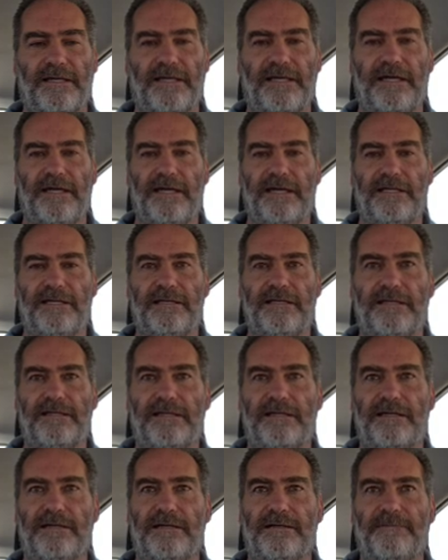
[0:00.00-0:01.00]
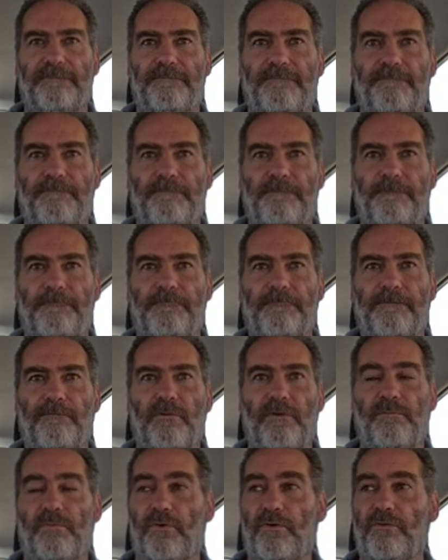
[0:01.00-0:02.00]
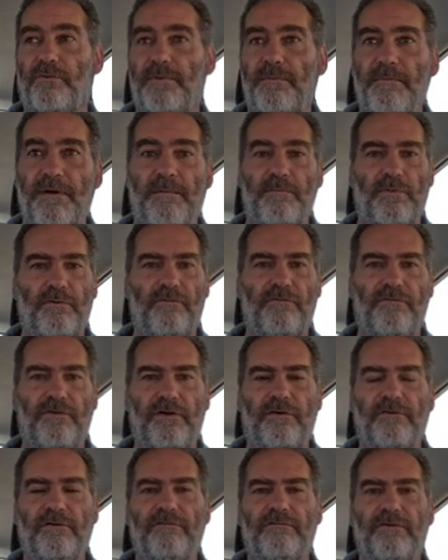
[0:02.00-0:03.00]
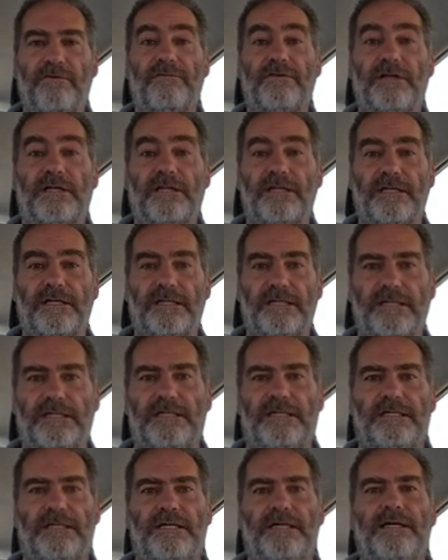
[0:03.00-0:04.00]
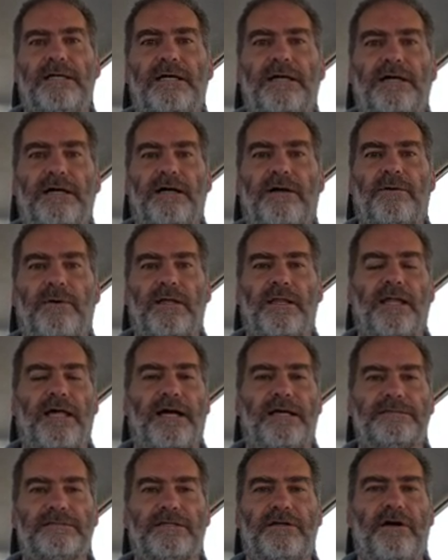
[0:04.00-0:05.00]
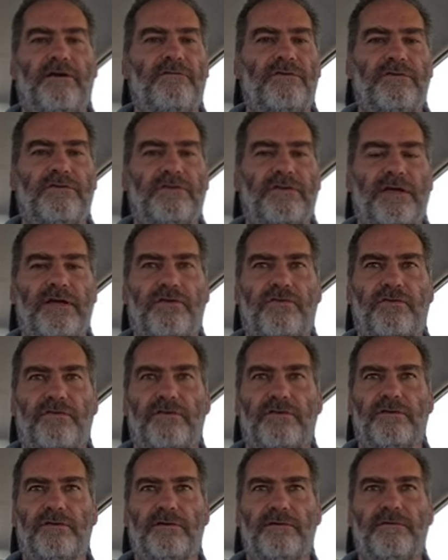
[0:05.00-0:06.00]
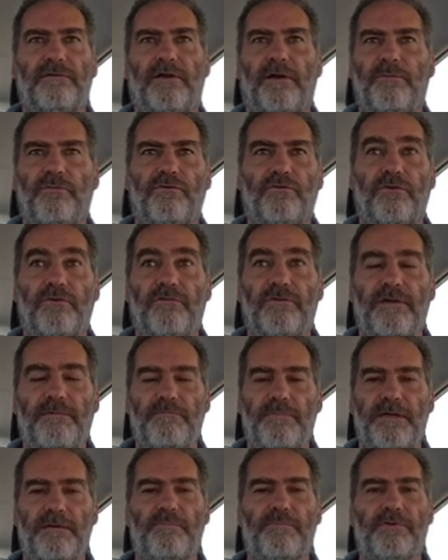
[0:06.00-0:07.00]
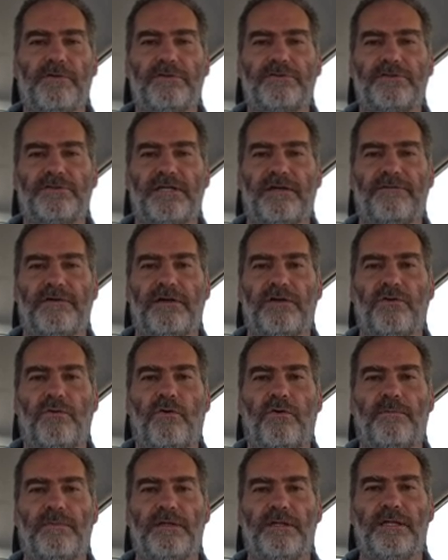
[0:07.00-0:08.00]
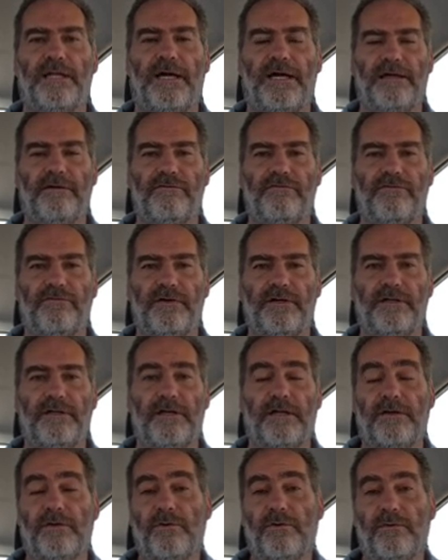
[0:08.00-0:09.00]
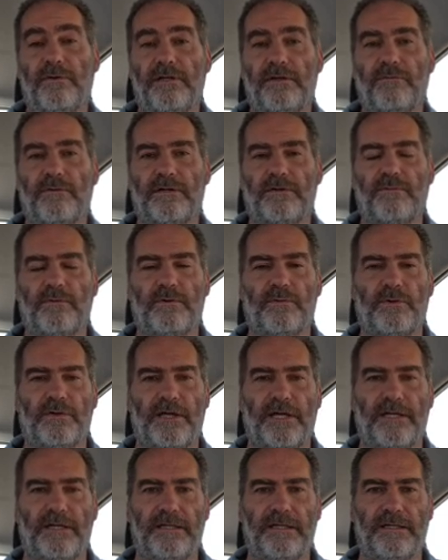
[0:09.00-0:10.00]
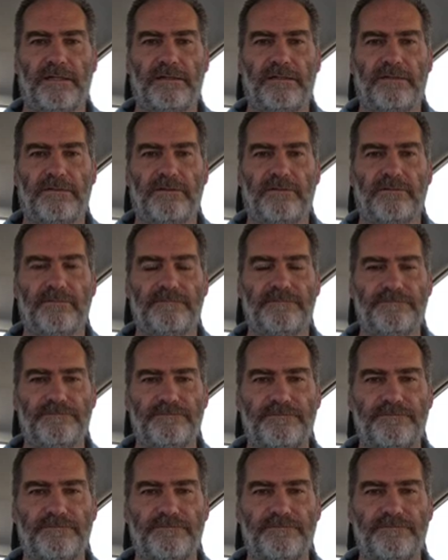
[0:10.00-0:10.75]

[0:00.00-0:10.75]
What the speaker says: And we both remember very vividly our last conversation, observing people just having a normal life and not knowing what we were heading into.